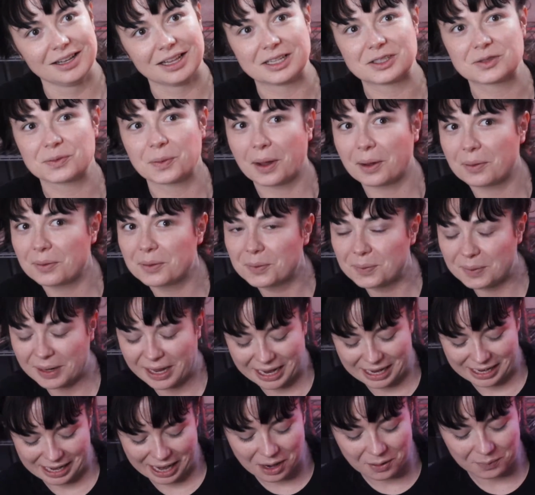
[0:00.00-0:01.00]
That's why when
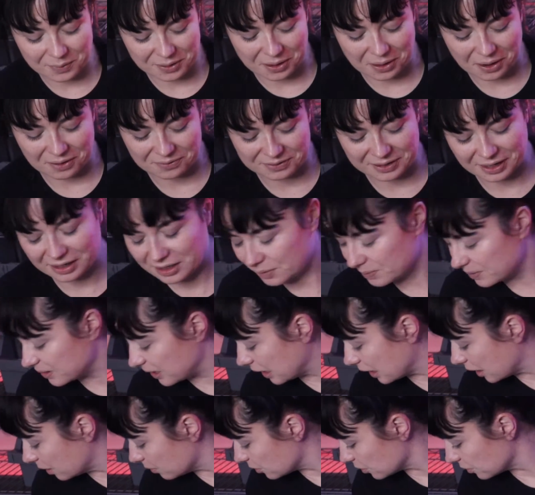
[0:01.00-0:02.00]
we hang out, we often end up
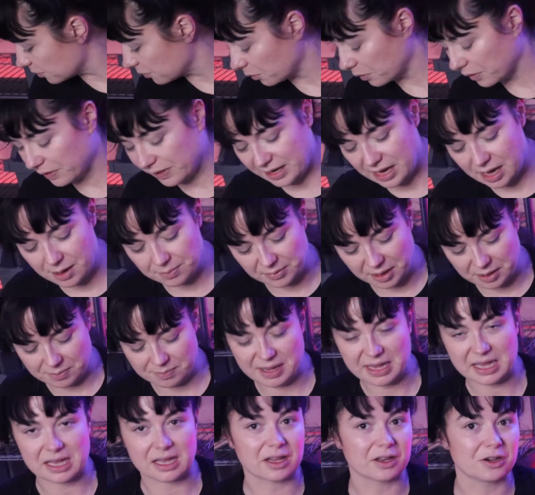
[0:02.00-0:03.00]
staying up till 4 in the AM,
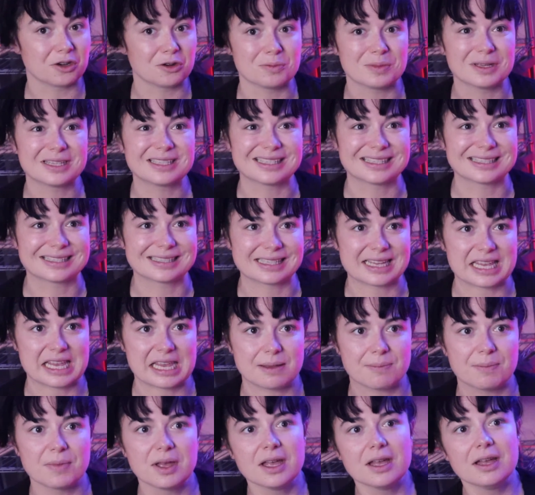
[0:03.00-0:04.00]
like, making a new business scheme.